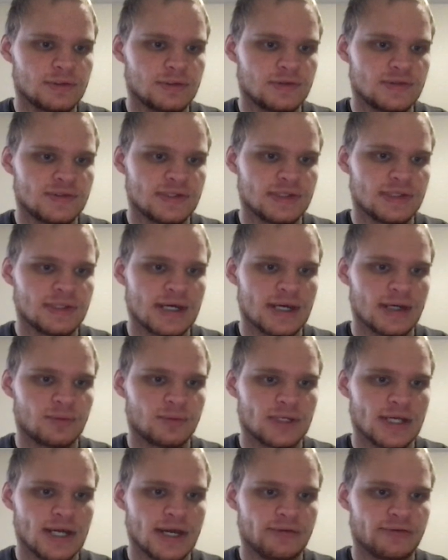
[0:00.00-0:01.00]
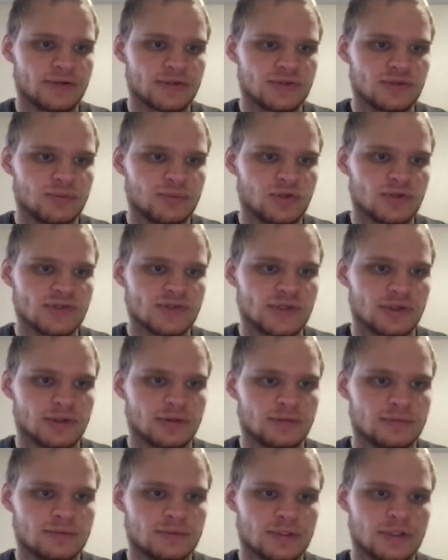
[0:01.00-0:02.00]
see that we have our two books
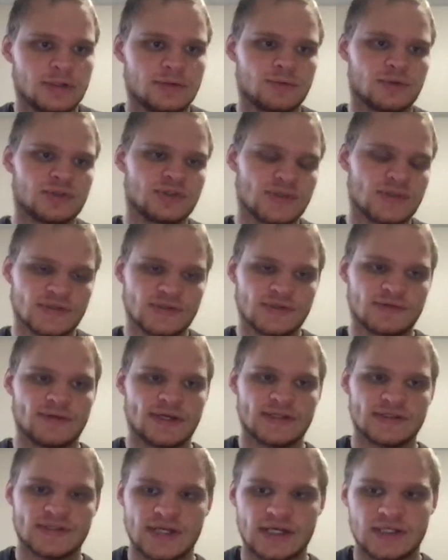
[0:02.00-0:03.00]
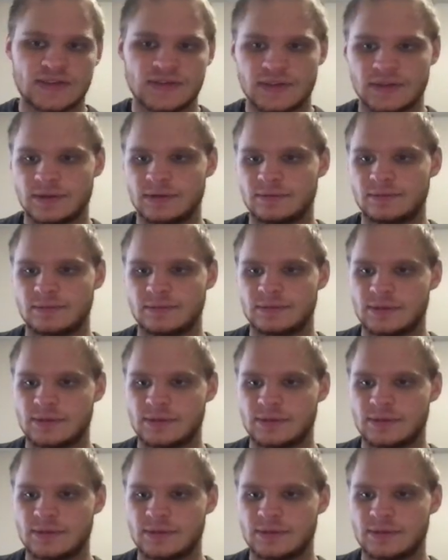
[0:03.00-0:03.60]
here, which is fantastic.